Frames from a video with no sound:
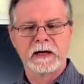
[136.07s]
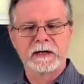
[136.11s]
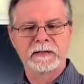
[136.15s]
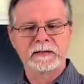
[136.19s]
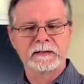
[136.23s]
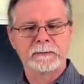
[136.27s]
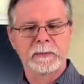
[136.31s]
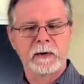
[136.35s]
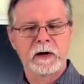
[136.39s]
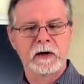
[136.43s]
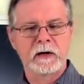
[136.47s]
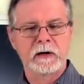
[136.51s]

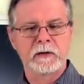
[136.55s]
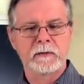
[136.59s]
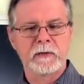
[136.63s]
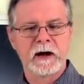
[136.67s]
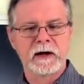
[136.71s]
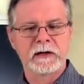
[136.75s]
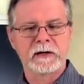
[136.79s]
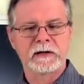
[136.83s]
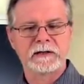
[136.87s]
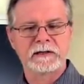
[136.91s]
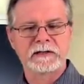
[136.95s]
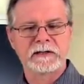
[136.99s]
Spark
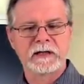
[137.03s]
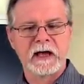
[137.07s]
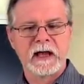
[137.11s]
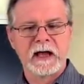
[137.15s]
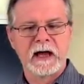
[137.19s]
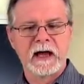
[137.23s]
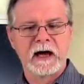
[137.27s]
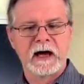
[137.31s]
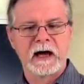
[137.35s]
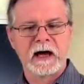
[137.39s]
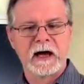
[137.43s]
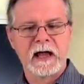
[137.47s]
Records,
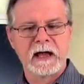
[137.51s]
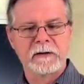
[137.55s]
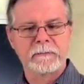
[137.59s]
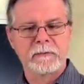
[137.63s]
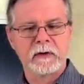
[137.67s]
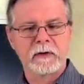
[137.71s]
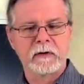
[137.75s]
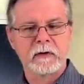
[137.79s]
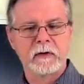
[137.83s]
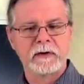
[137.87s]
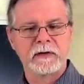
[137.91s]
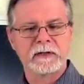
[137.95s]
and
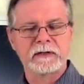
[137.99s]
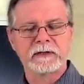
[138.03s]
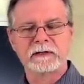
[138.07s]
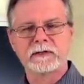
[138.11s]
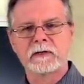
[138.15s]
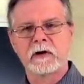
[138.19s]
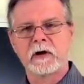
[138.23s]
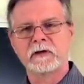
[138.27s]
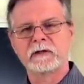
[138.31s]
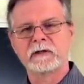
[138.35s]
recording